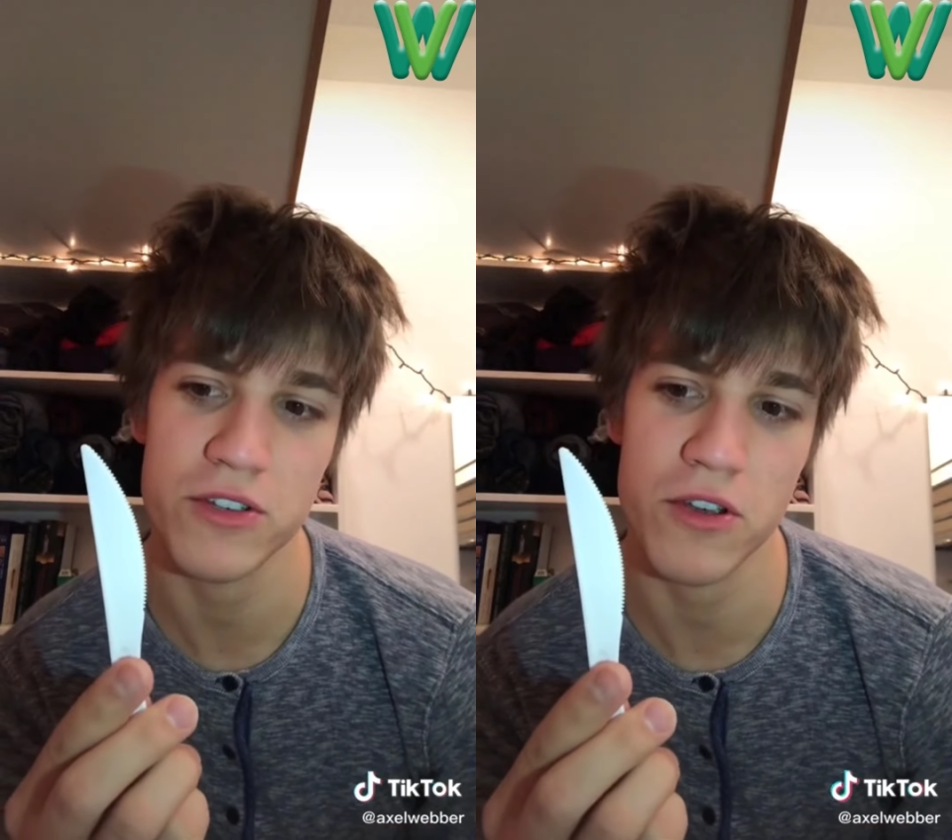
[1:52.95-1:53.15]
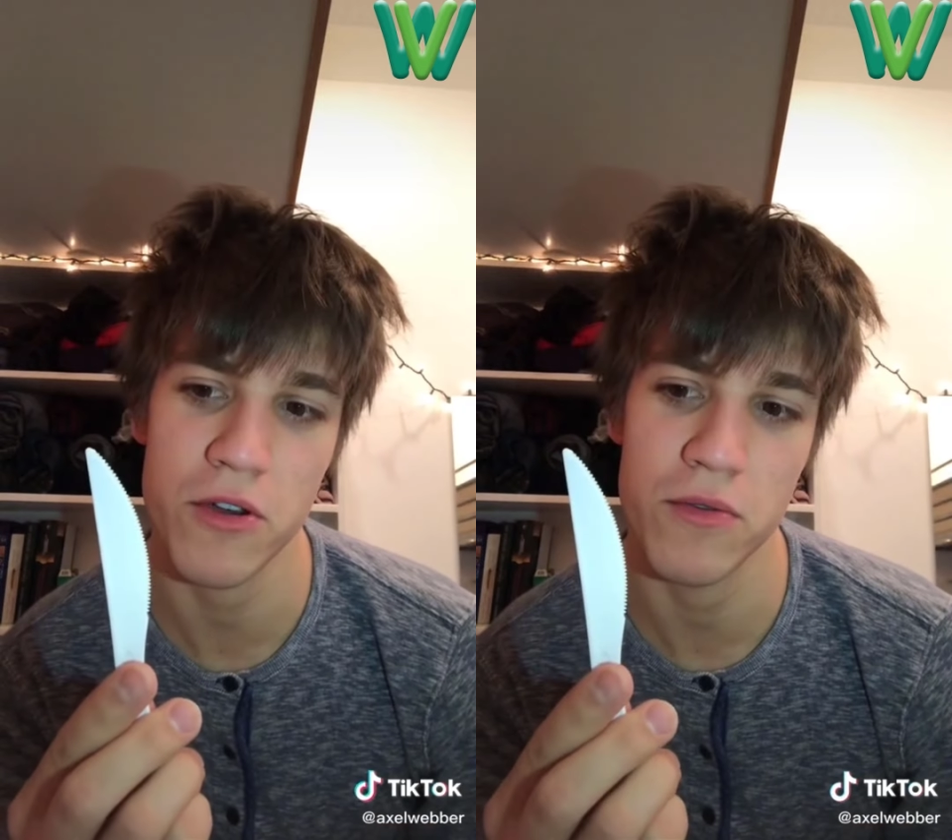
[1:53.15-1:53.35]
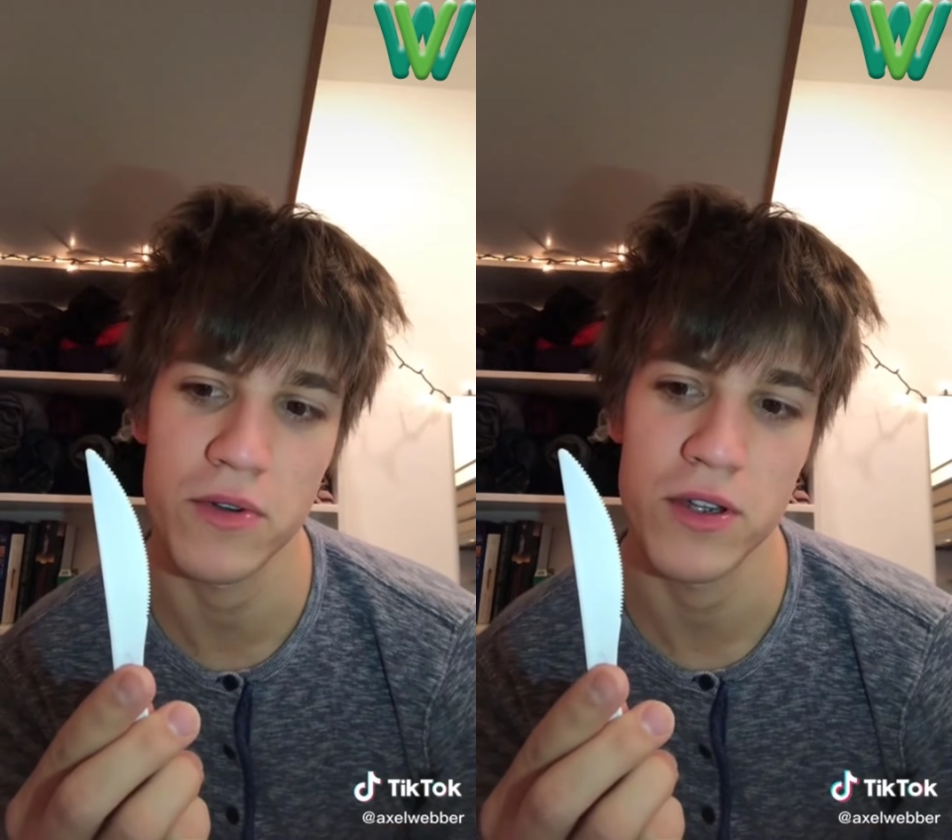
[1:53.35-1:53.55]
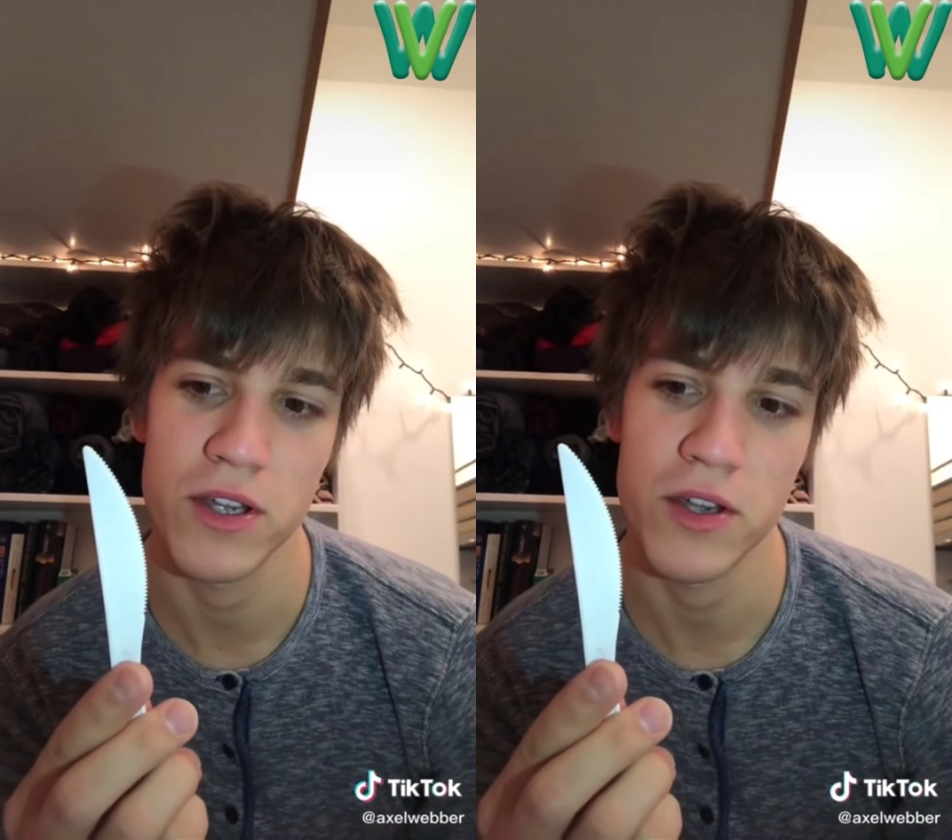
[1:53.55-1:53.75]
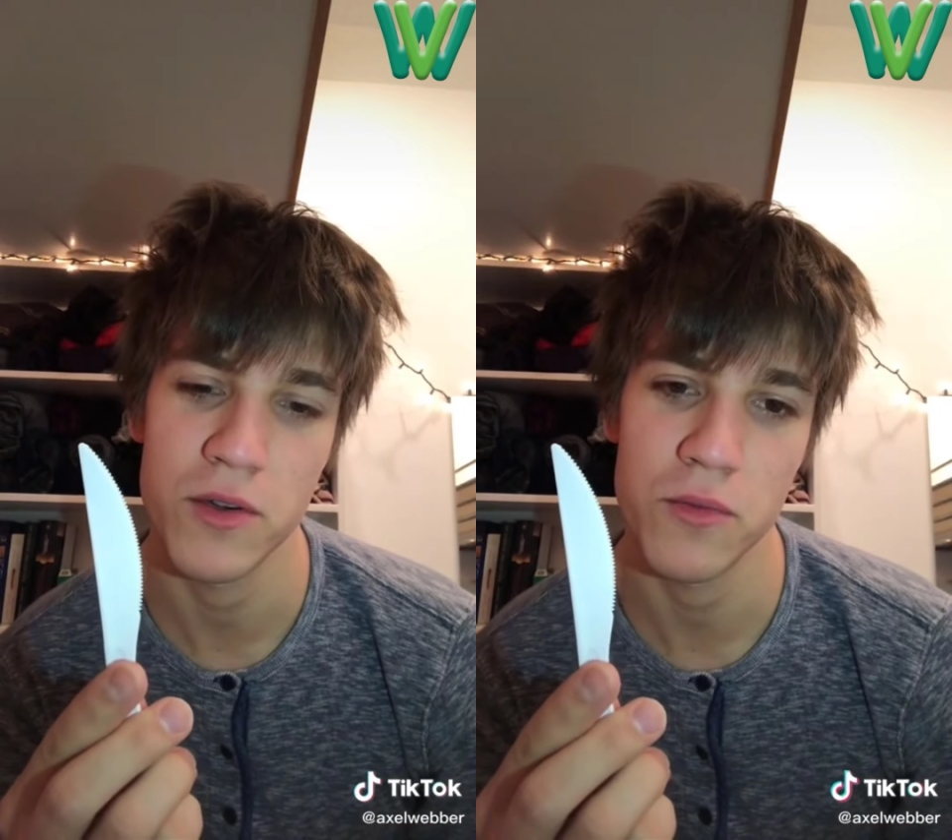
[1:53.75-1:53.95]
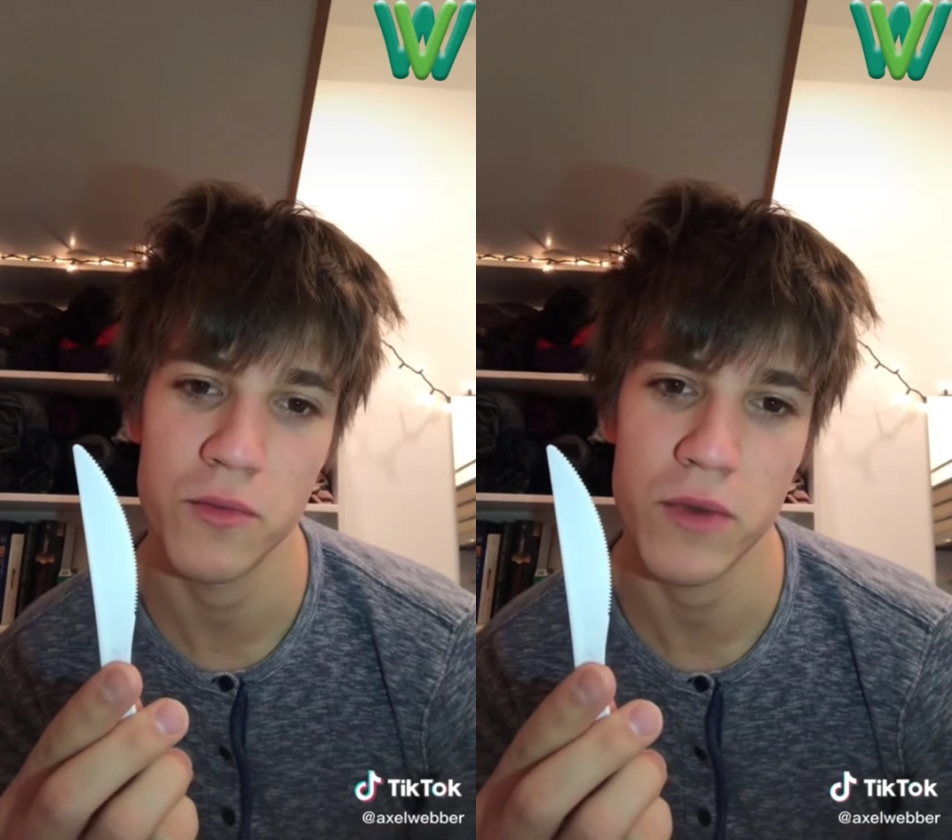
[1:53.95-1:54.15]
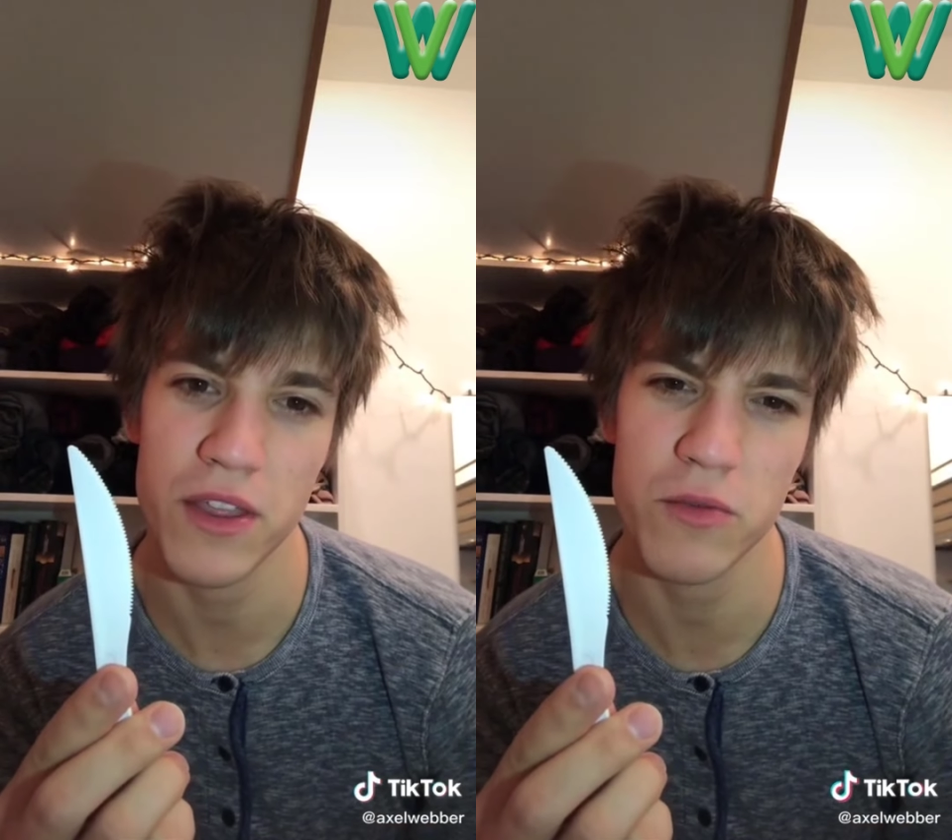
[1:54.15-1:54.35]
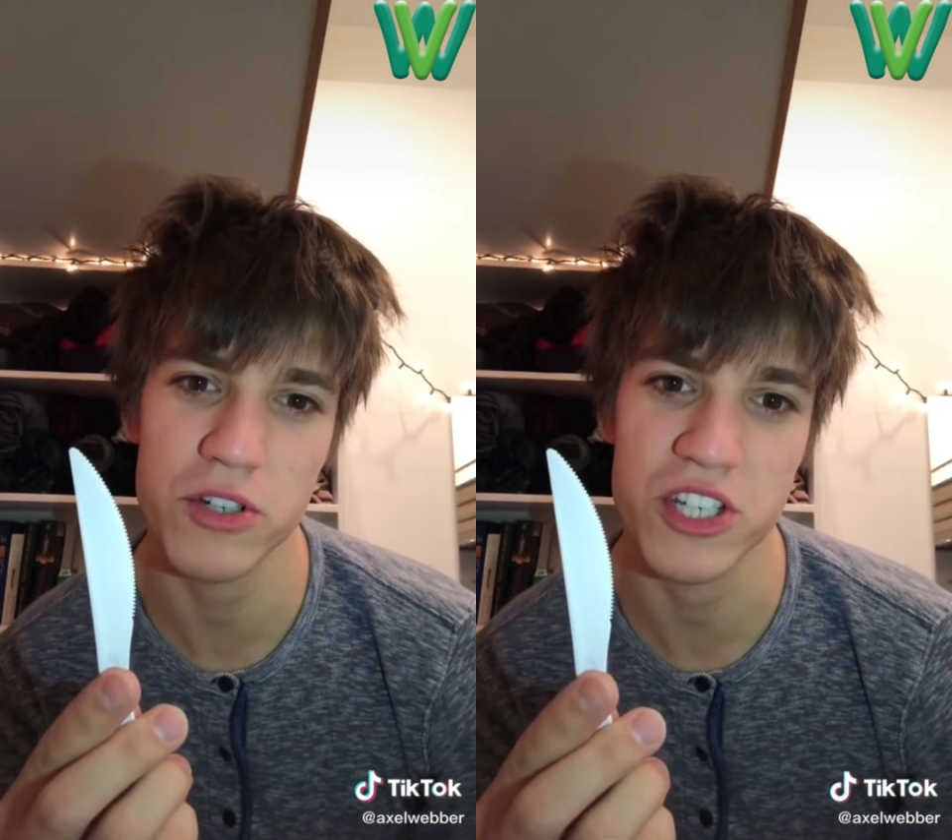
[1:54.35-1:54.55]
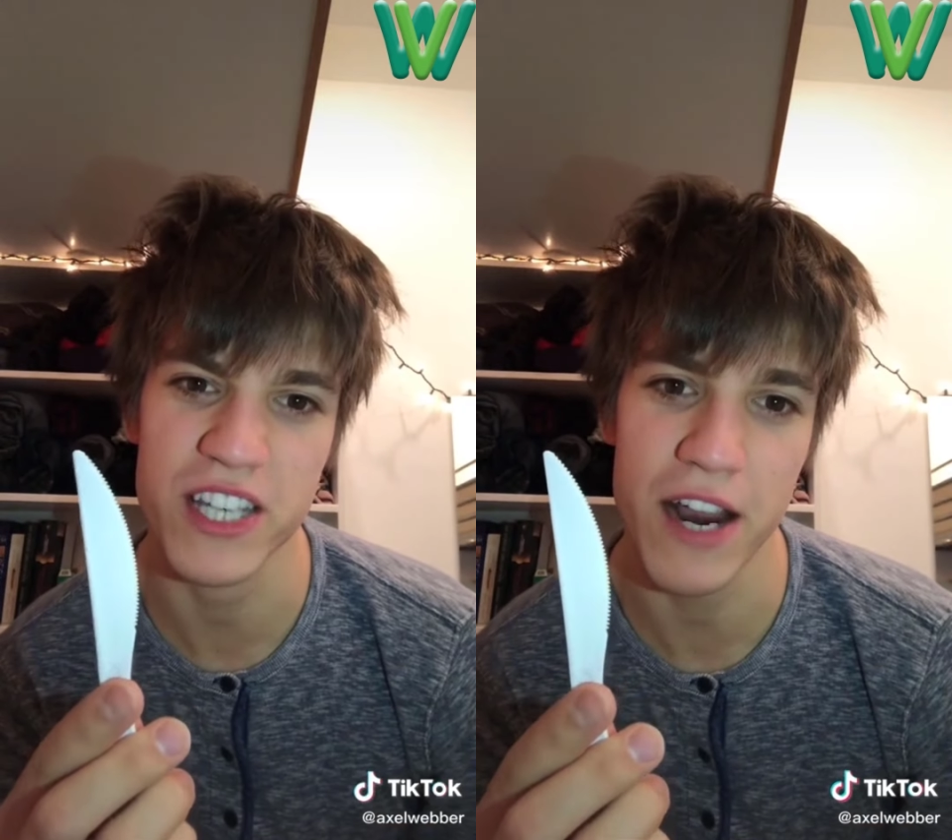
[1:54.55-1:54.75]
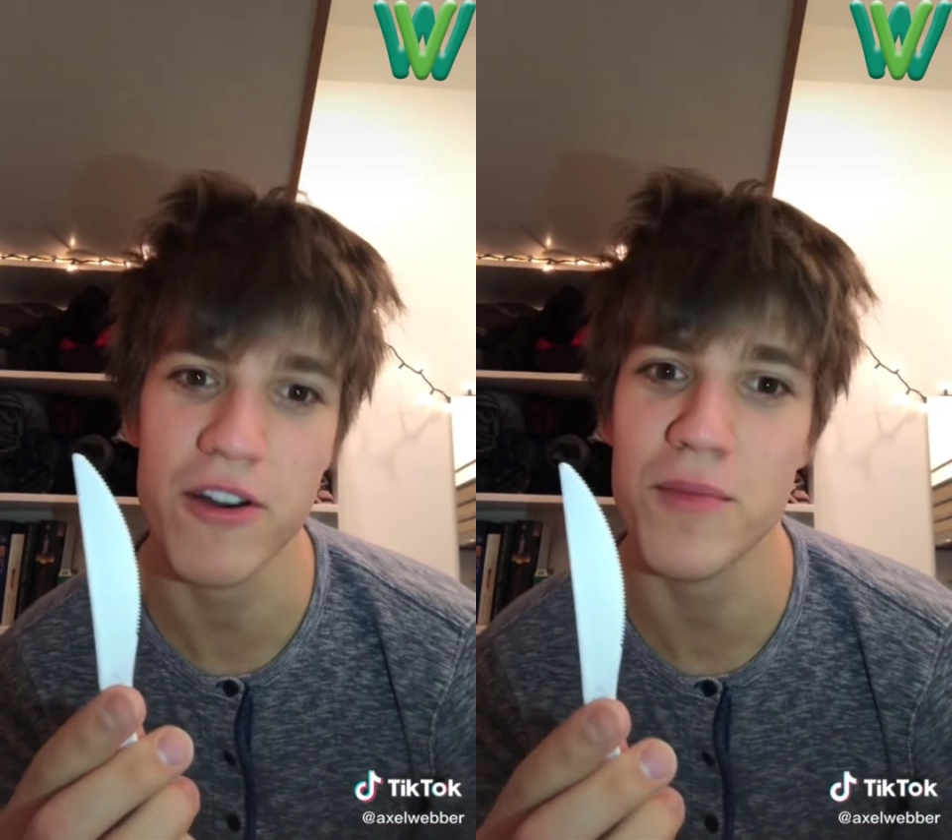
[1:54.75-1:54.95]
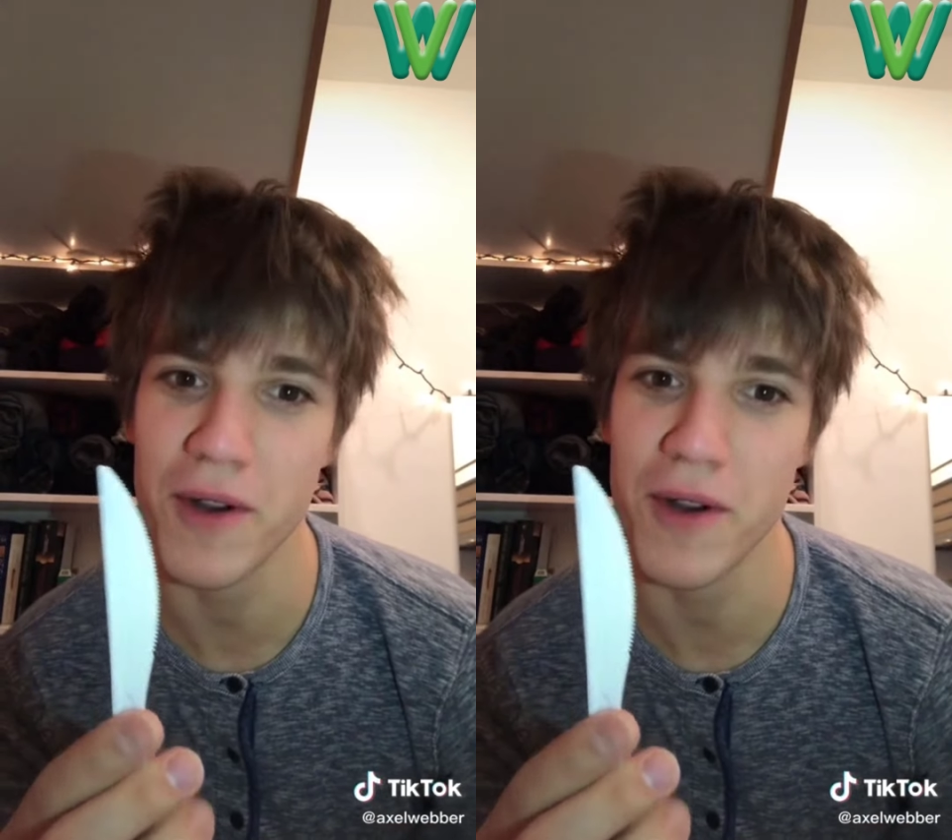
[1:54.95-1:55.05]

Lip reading: so I think we'll just tear it